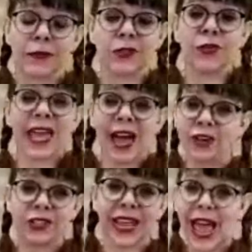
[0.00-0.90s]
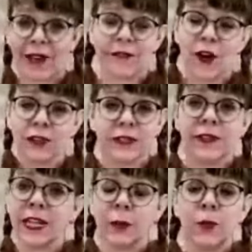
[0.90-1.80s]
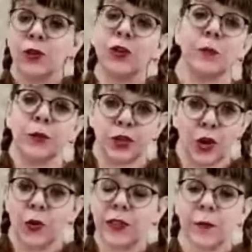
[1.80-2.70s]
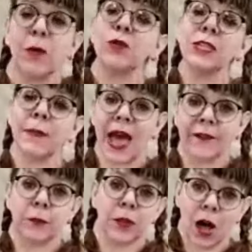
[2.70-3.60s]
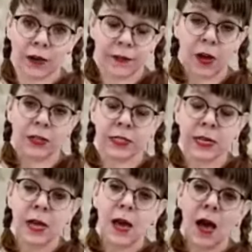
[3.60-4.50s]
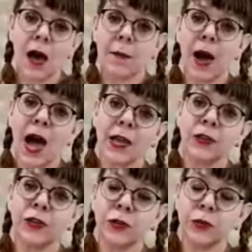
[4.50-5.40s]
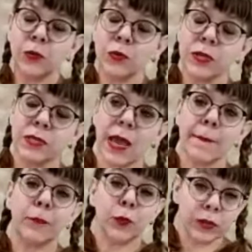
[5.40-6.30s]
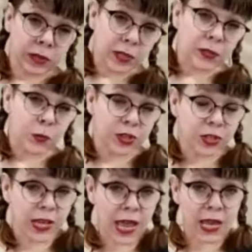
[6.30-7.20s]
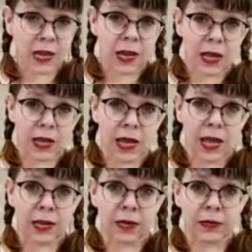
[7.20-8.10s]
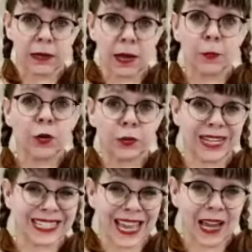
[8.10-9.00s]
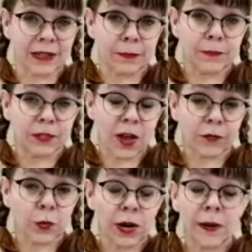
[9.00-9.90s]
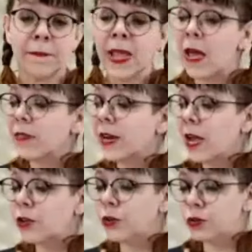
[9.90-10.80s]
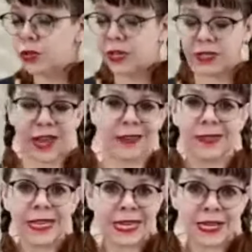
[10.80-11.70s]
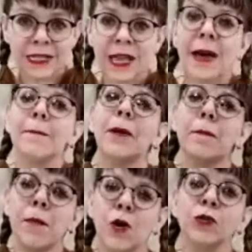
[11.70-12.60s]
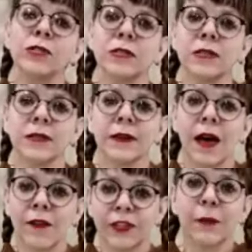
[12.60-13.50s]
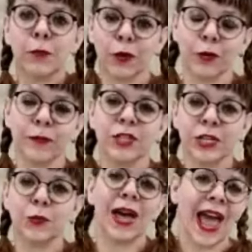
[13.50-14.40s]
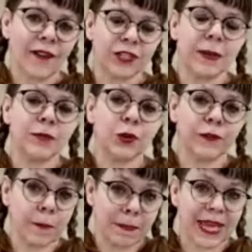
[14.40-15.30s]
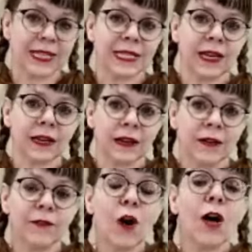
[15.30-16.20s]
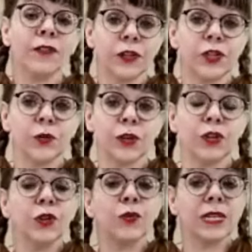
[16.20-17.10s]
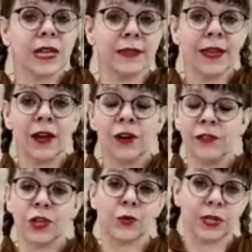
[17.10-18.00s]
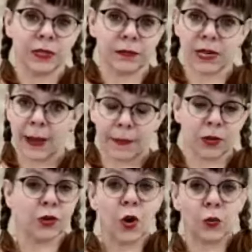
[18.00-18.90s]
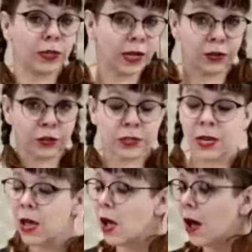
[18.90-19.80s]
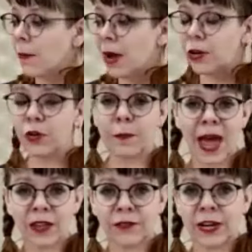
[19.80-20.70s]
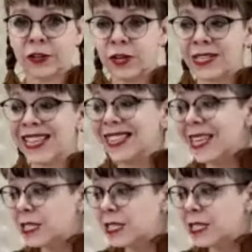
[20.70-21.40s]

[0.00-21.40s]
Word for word: So they actually have fonts available. You can put your own in there. Most of them have a block font. Um, I use Embrilliance, which is a in embroidery design software that I use to design these. But most of the embroidery machines will have some sort of a basic font that you can use in there that you can type in your own letters. Um, I know the Pathfinder does it.